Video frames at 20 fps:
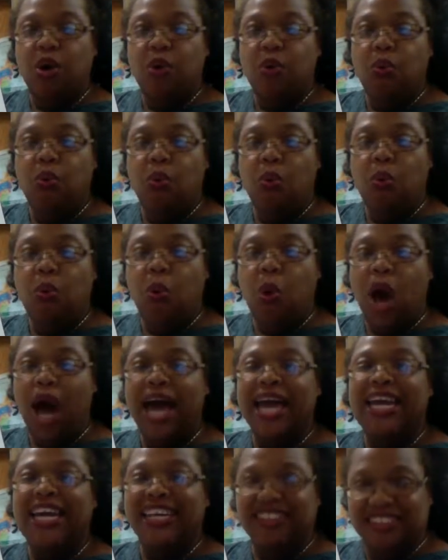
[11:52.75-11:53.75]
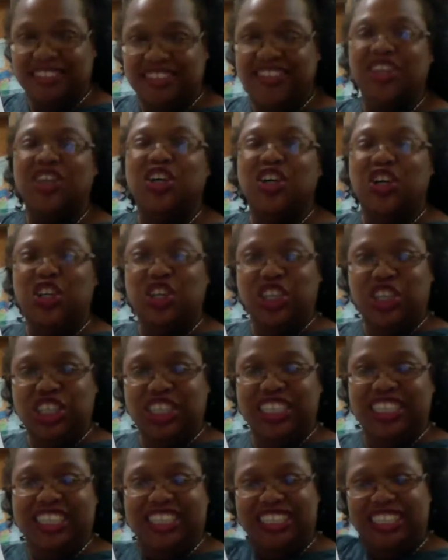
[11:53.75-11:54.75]
White.
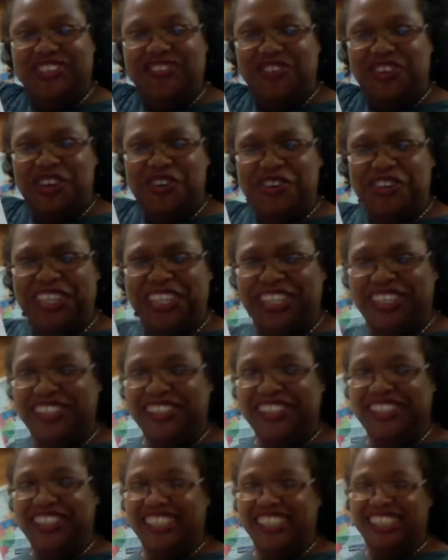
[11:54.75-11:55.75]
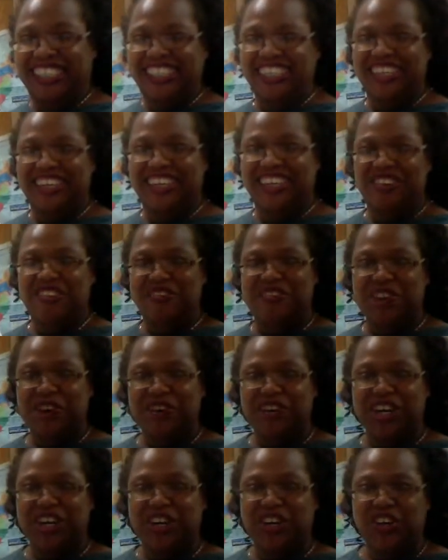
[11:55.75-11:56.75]
Good. Very good.
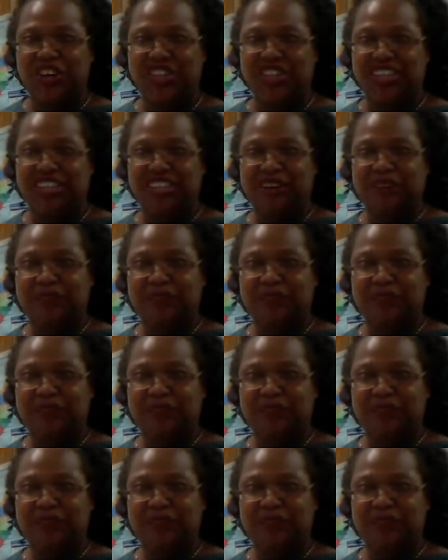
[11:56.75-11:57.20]
Very good.